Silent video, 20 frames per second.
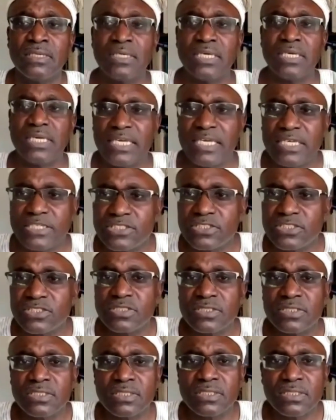is
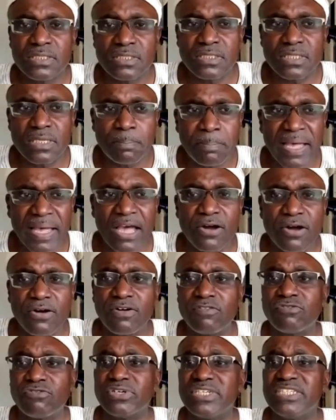the power
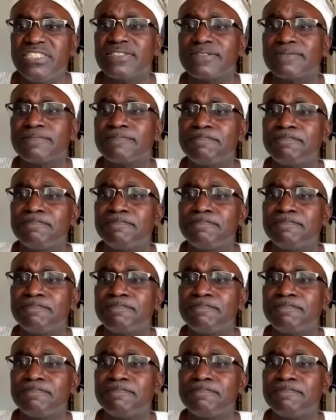of reason.